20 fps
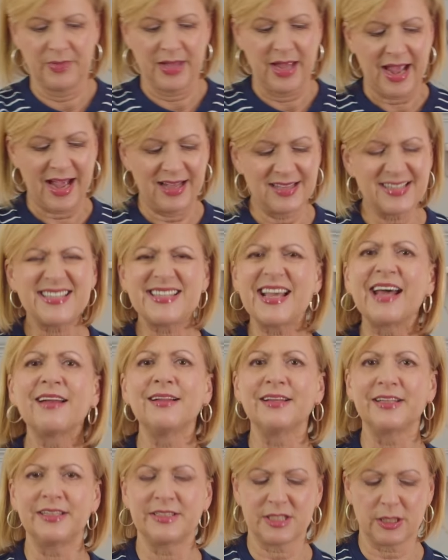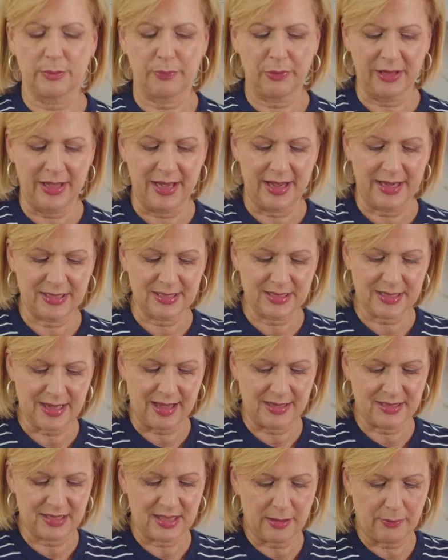and settle into place
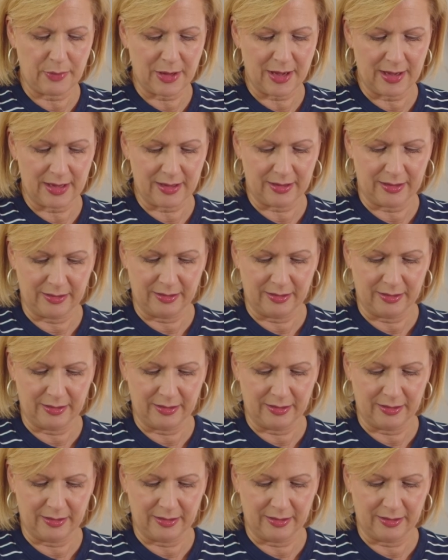as they bake.